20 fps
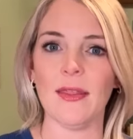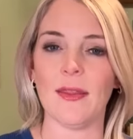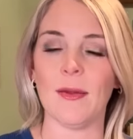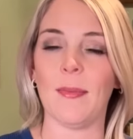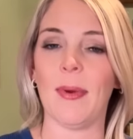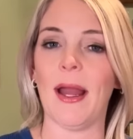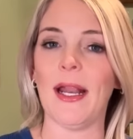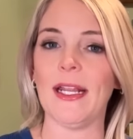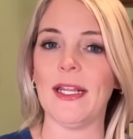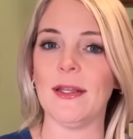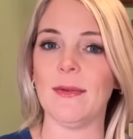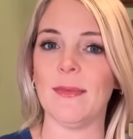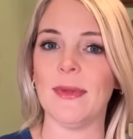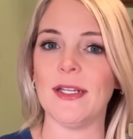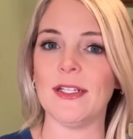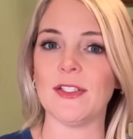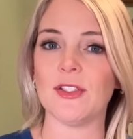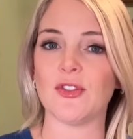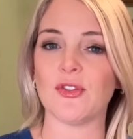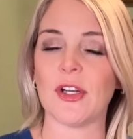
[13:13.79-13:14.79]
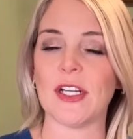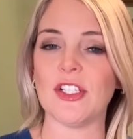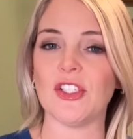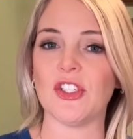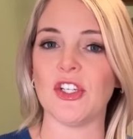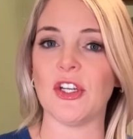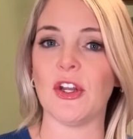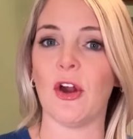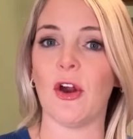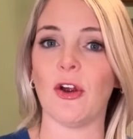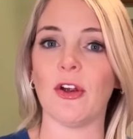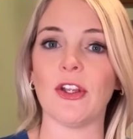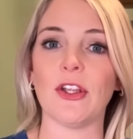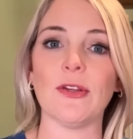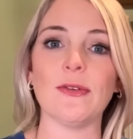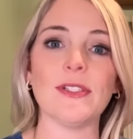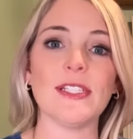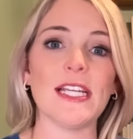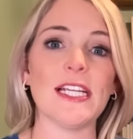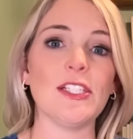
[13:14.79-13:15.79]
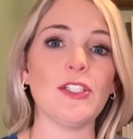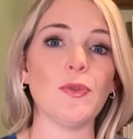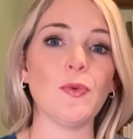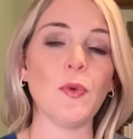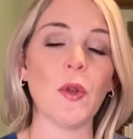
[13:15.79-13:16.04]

The Biden administration argues they do